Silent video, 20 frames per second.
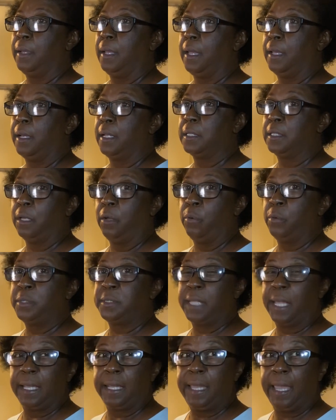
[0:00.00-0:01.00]
and as long
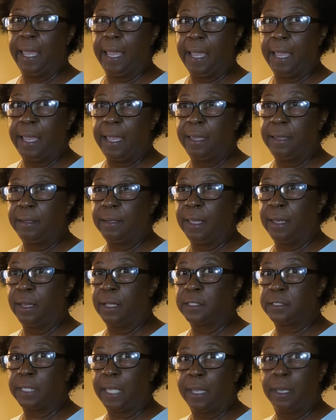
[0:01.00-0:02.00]
as I can, and
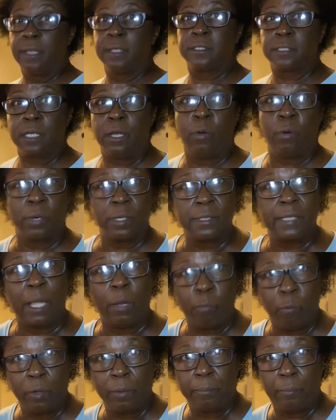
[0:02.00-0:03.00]
as long as
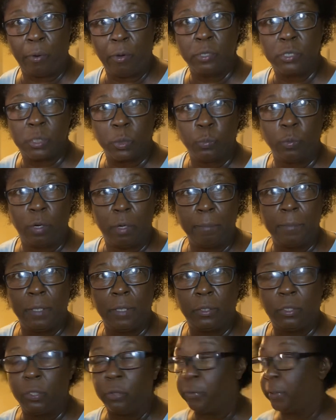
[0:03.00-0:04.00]
that one person want me
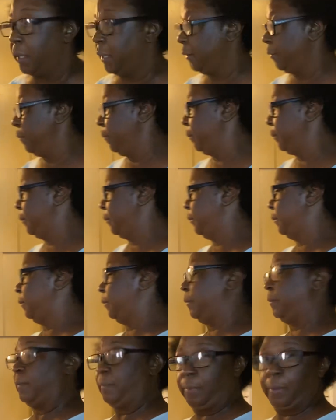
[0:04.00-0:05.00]
to do it.
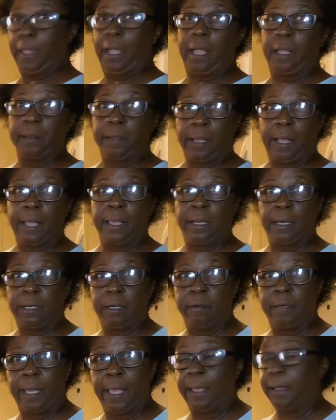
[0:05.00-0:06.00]
How you
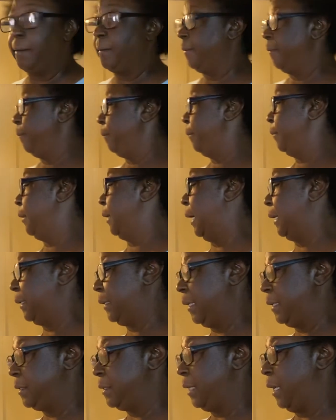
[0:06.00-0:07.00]
love that? Like
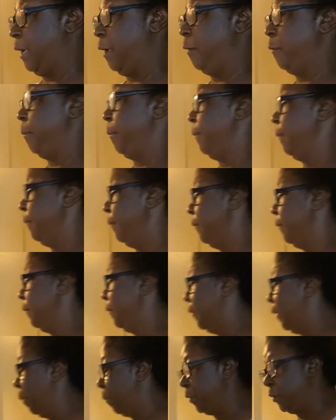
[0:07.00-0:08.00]
they say,
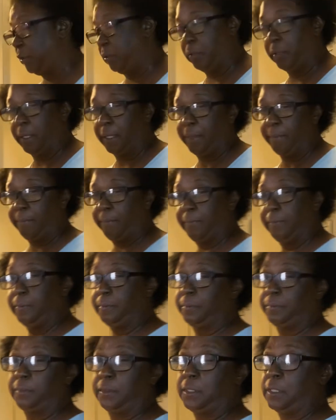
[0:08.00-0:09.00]
I'm gonna do it.
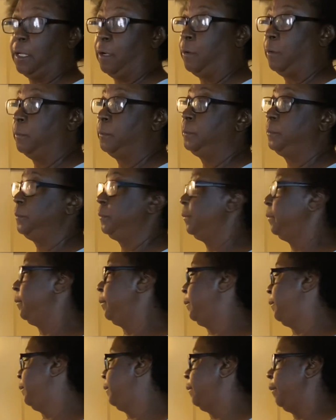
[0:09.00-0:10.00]
So
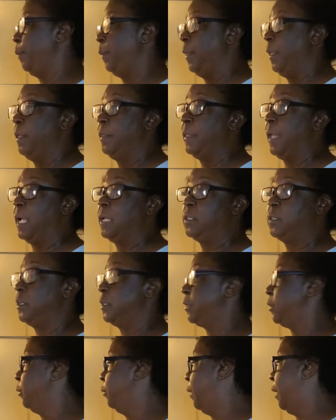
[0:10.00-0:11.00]
that's
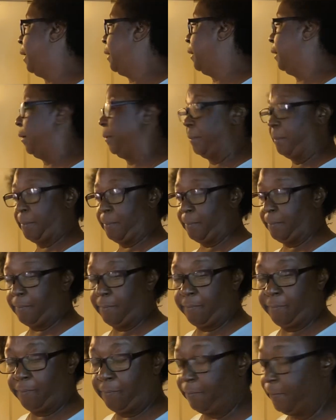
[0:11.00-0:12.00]
just who I am.
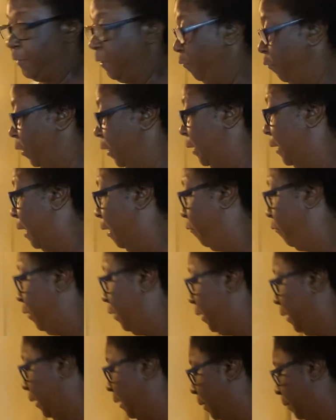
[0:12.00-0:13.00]
I
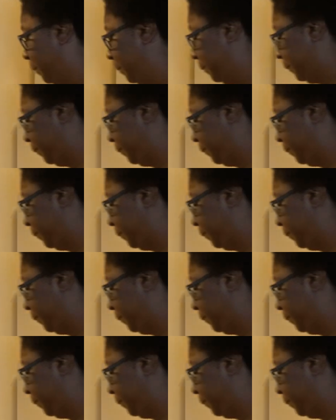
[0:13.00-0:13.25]
really am.